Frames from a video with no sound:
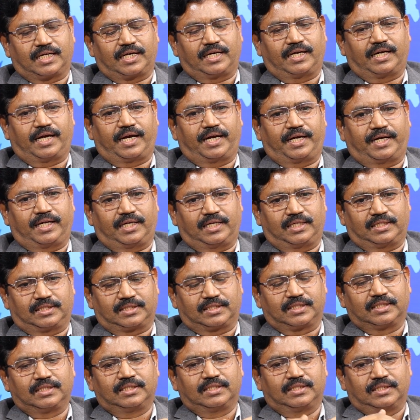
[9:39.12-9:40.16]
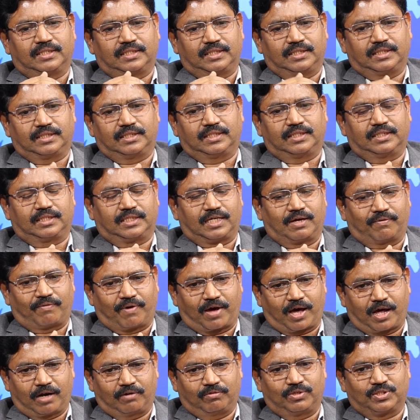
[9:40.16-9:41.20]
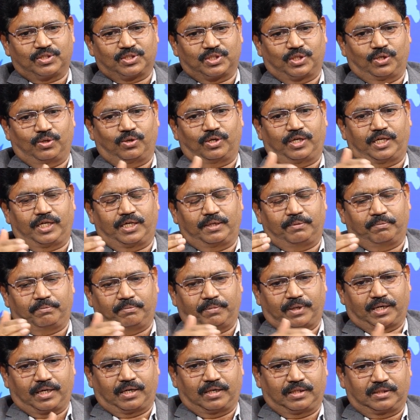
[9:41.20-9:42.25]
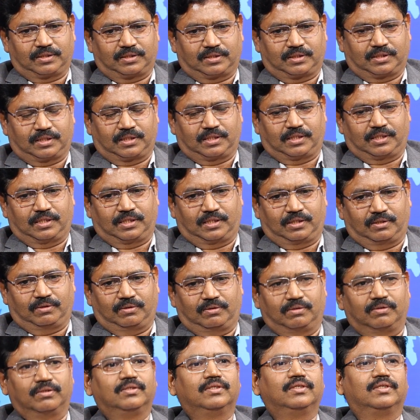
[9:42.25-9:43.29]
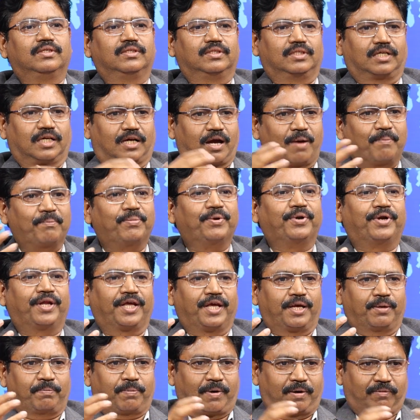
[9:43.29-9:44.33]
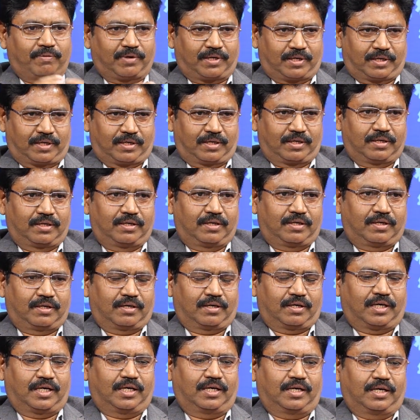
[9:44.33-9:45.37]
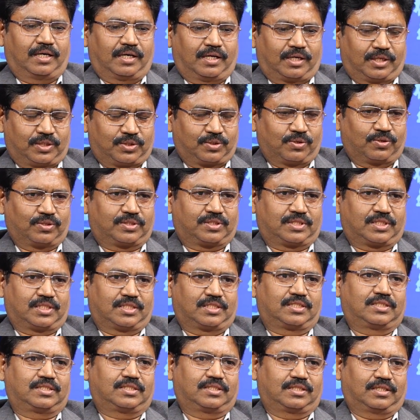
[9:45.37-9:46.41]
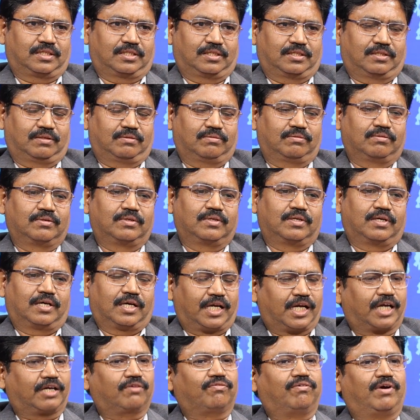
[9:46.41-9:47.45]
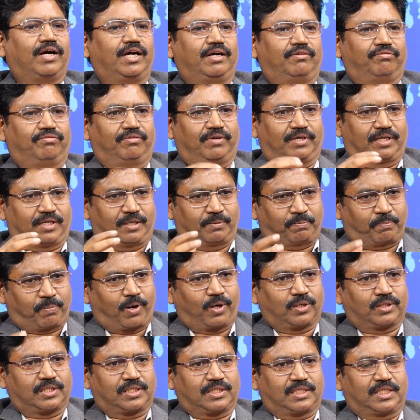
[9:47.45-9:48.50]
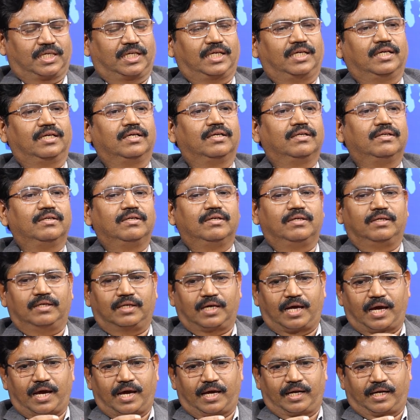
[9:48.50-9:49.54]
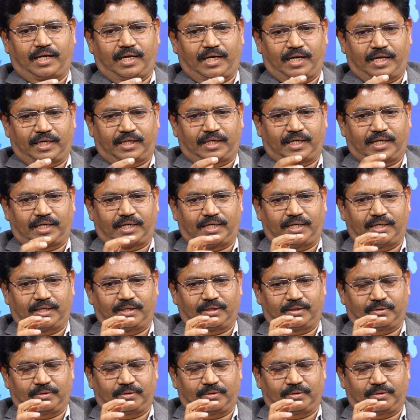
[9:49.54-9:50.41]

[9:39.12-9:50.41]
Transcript: and 80s, it evolved slowly, because the computing power and resources required for processing AI related